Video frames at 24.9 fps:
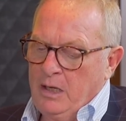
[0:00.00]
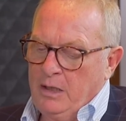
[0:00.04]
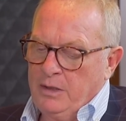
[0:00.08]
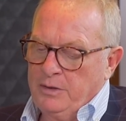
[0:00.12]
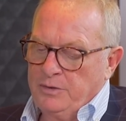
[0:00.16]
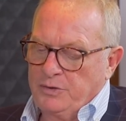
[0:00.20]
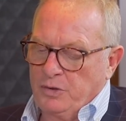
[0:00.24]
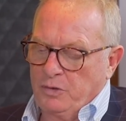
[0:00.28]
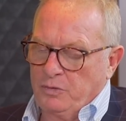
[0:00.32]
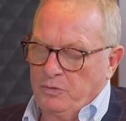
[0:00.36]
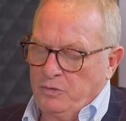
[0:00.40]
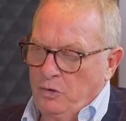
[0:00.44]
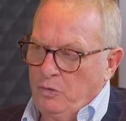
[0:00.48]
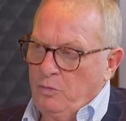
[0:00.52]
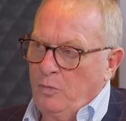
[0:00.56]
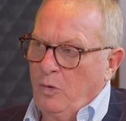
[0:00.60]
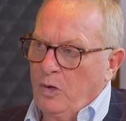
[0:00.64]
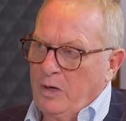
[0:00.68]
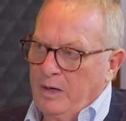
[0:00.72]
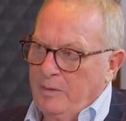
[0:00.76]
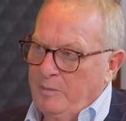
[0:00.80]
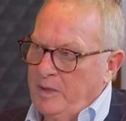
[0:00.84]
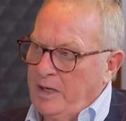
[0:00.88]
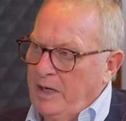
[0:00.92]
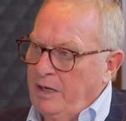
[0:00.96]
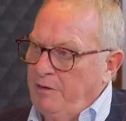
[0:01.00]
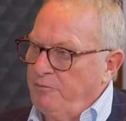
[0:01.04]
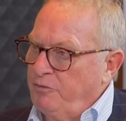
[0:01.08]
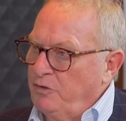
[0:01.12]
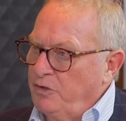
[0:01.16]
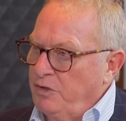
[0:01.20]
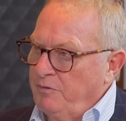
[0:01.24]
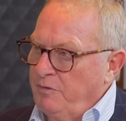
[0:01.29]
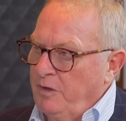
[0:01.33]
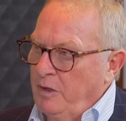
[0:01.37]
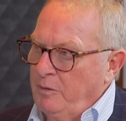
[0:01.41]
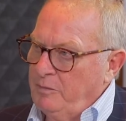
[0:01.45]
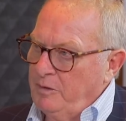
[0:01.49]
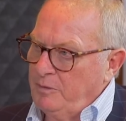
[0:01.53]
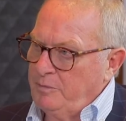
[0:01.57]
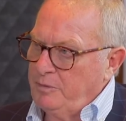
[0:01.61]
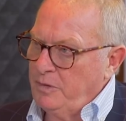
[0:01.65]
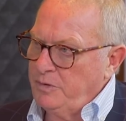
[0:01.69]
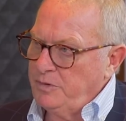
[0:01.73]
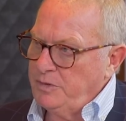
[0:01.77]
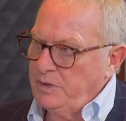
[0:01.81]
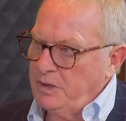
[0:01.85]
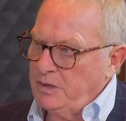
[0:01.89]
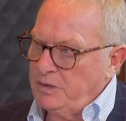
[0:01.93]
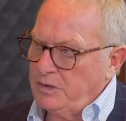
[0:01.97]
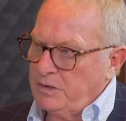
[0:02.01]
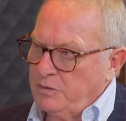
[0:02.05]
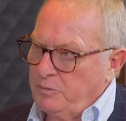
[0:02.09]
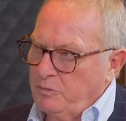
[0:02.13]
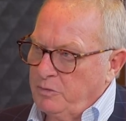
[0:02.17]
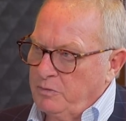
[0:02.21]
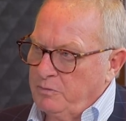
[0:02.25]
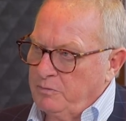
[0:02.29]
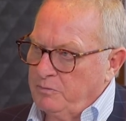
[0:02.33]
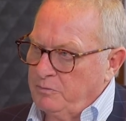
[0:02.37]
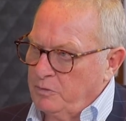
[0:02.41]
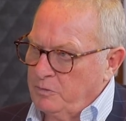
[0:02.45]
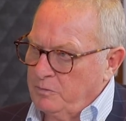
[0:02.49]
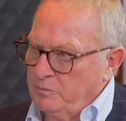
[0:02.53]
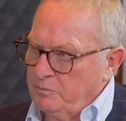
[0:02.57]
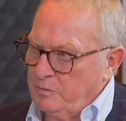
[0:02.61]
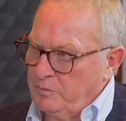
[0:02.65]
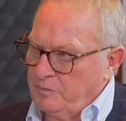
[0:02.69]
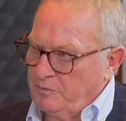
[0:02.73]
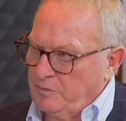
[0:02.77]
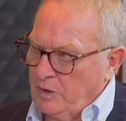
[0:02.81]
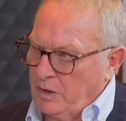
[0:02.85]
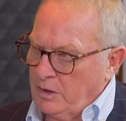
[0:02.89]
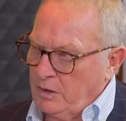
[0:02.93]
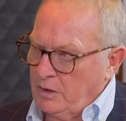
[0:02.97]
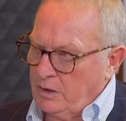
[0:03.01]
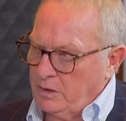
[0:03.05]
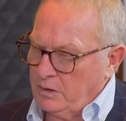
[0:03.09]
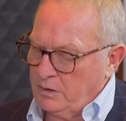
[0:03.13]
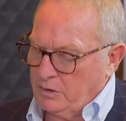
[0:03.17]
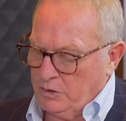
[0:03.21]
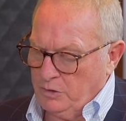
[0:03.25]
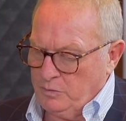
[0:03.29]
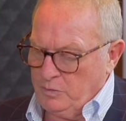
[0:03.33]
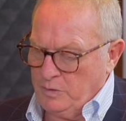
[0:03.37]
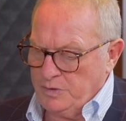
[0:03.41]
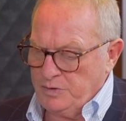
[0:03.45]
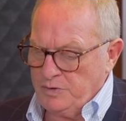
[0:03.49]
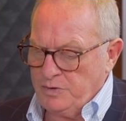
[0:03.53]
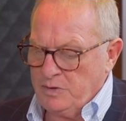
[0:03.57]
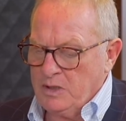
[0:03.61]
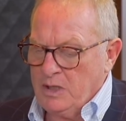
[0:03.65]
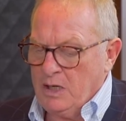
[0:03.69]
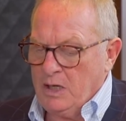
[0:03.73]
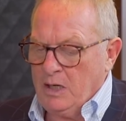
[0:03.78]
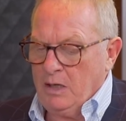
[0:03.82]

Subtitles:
So no more M&A for development projects. We've got a lot of good ones.